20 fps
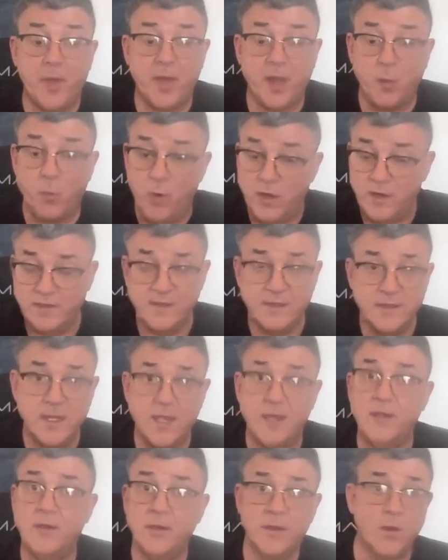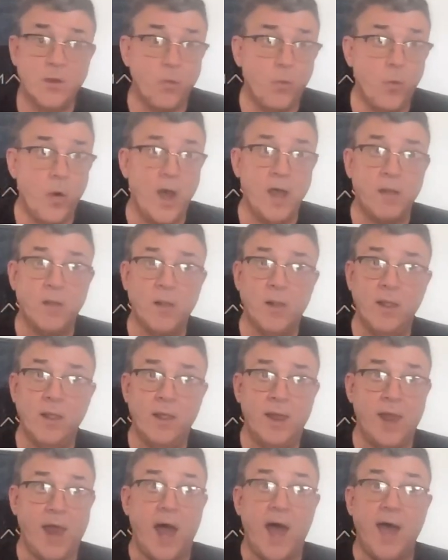But I wanted to tell you that
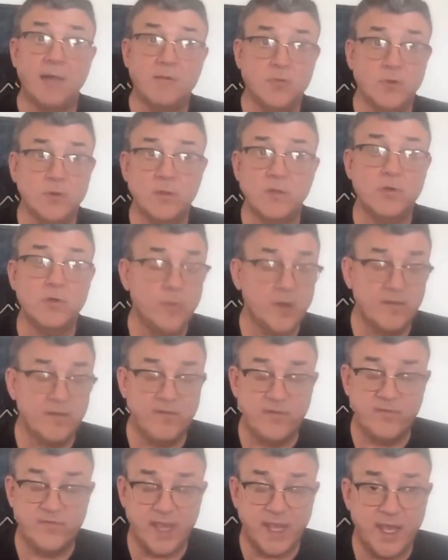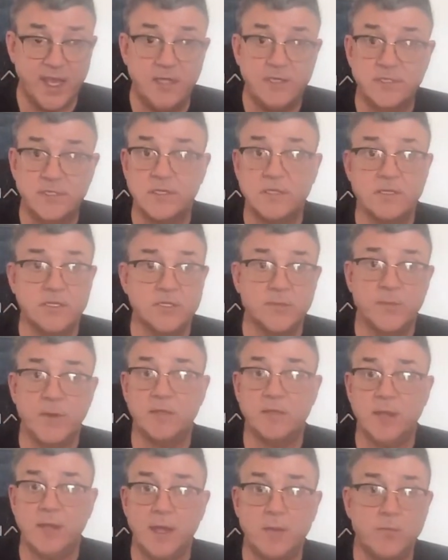while I took a little bit of a vacation to
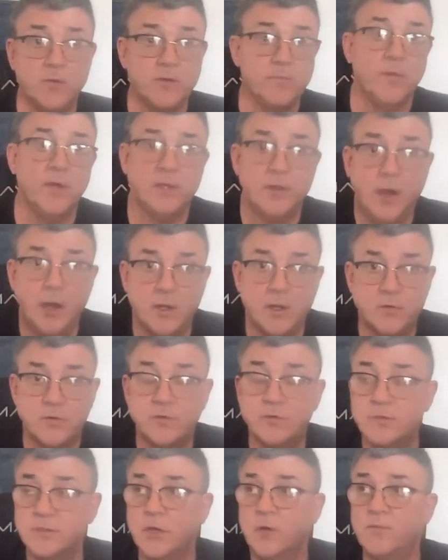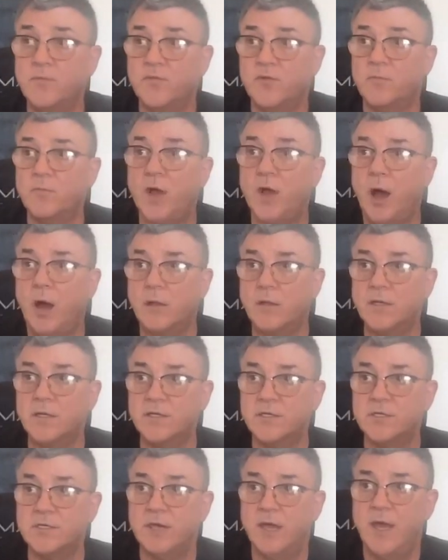spend time with my daughter who's home from
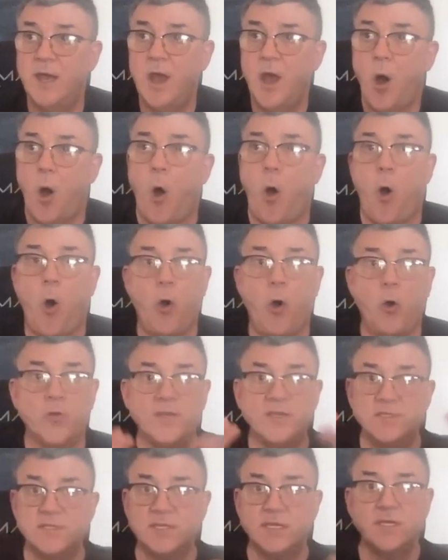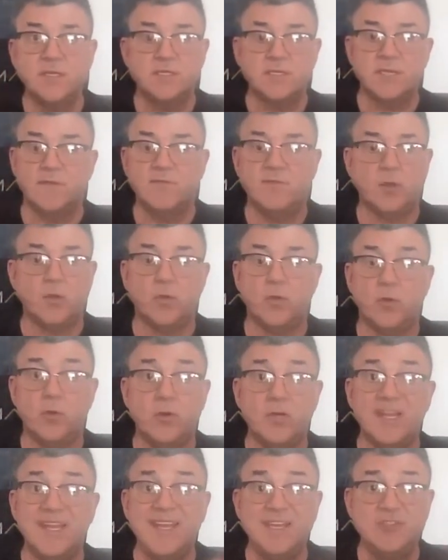college. All these things have
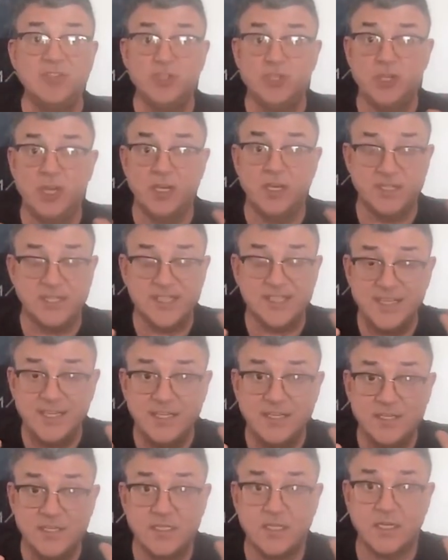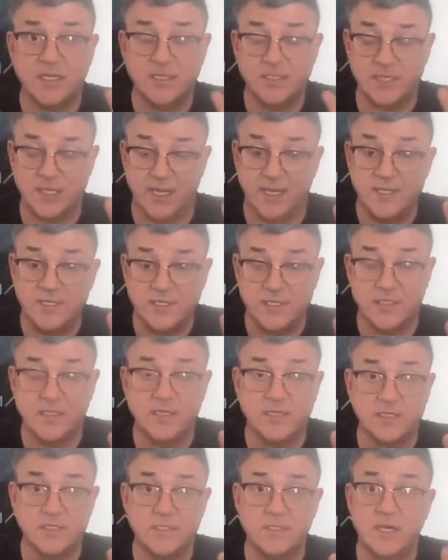occurred in just these six
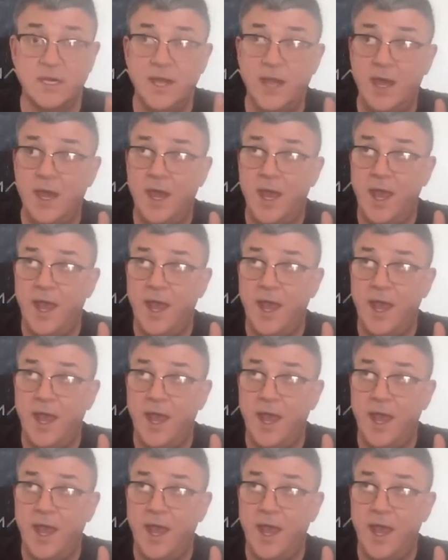incidents.